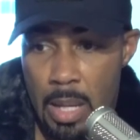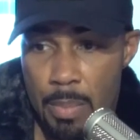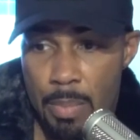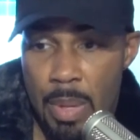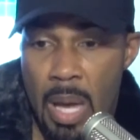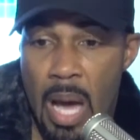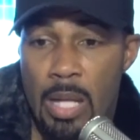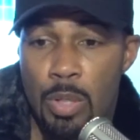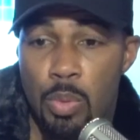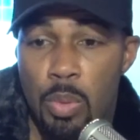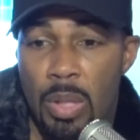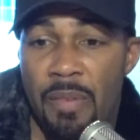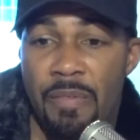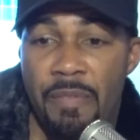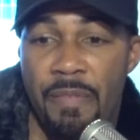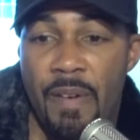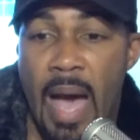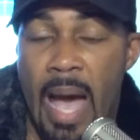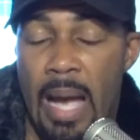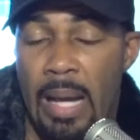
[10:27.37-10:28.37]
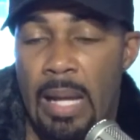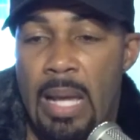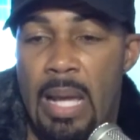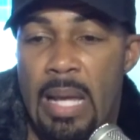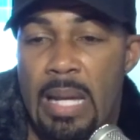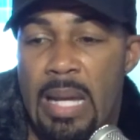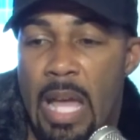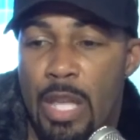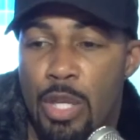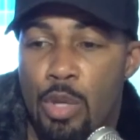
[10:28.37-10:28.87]
Be honest with the fact
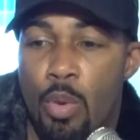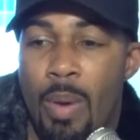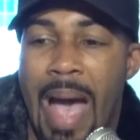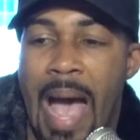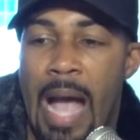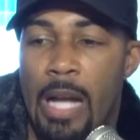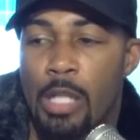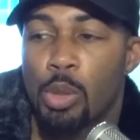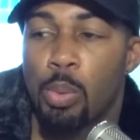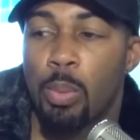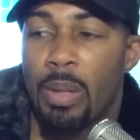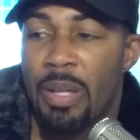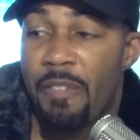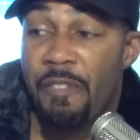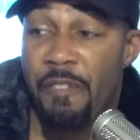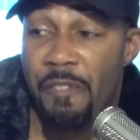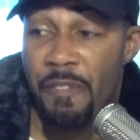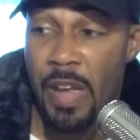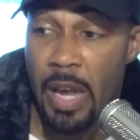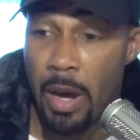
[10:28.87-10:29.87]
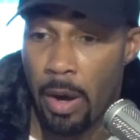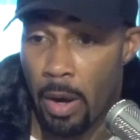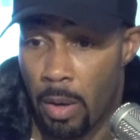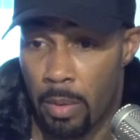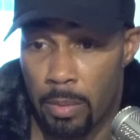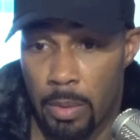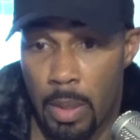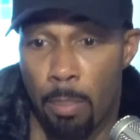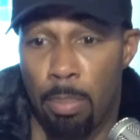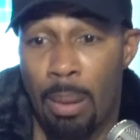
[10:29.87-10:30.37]
that you actually
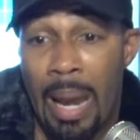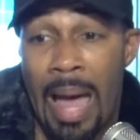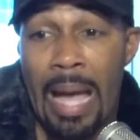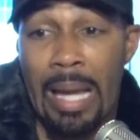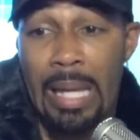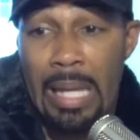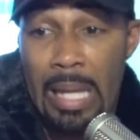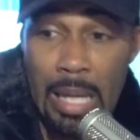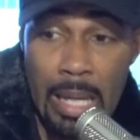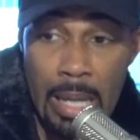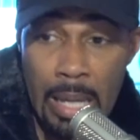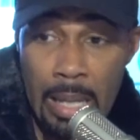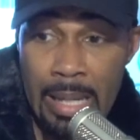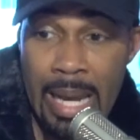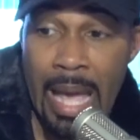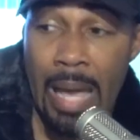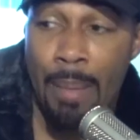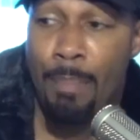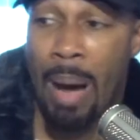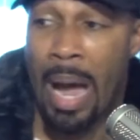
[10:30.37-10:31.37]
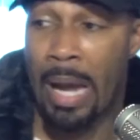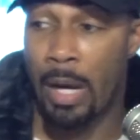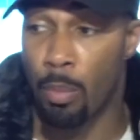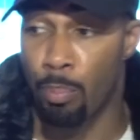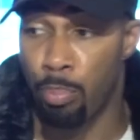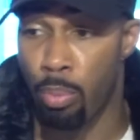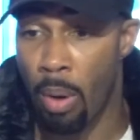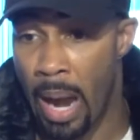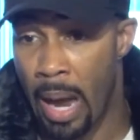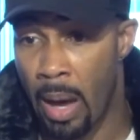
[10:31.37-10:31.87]
fear the black kid named Michael
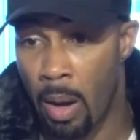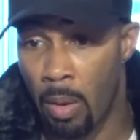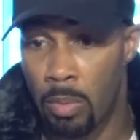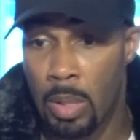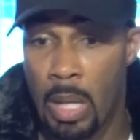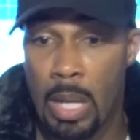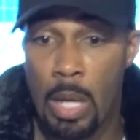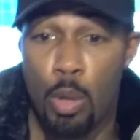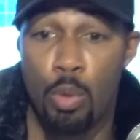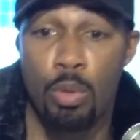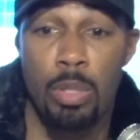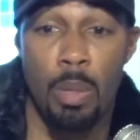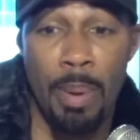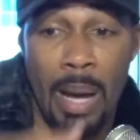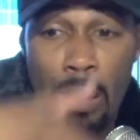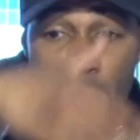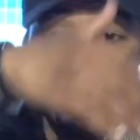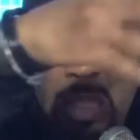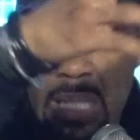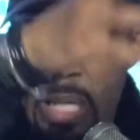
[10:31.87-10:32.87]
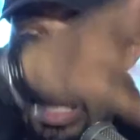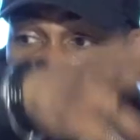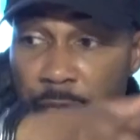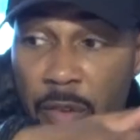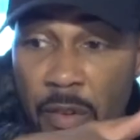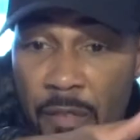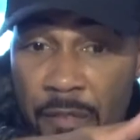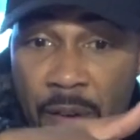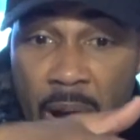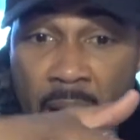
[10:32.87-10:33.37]
Brown, who's about
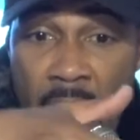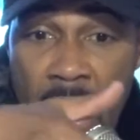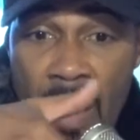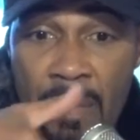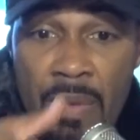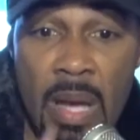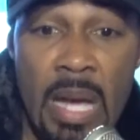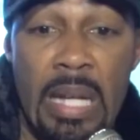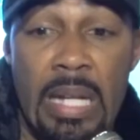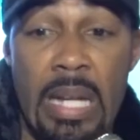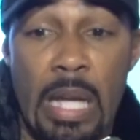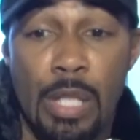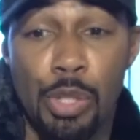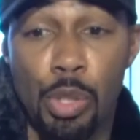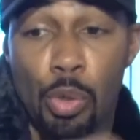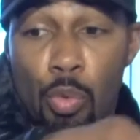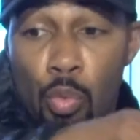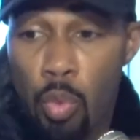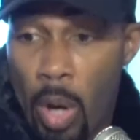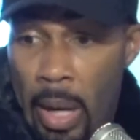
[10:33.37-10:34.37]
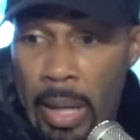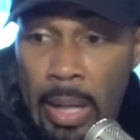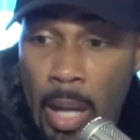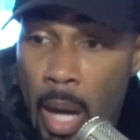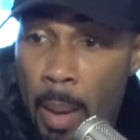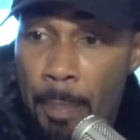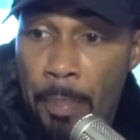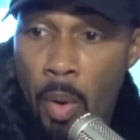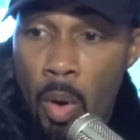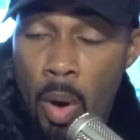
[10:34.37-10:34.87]
6'5", that you're running
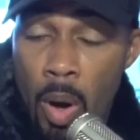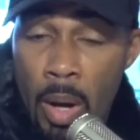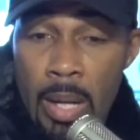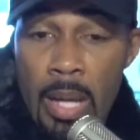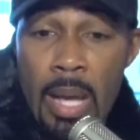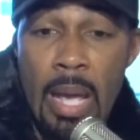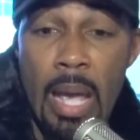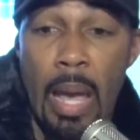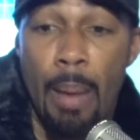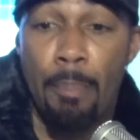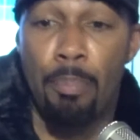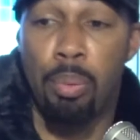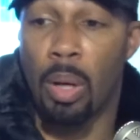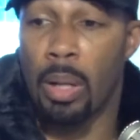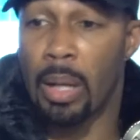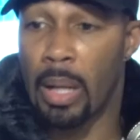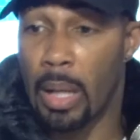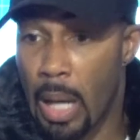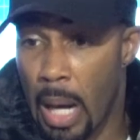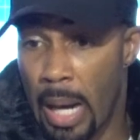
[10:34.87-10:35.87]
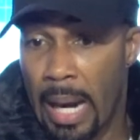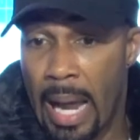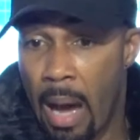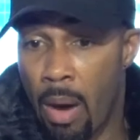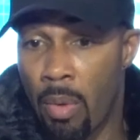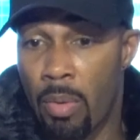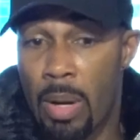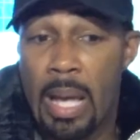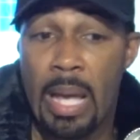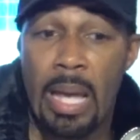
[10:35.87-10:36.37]
up on and pulling a gun
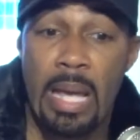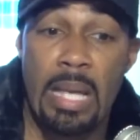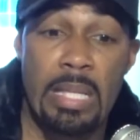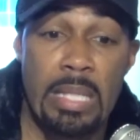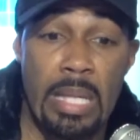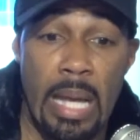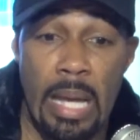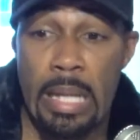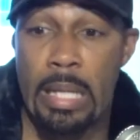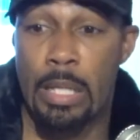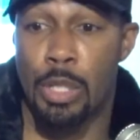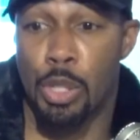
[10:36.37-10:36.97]
out and saying he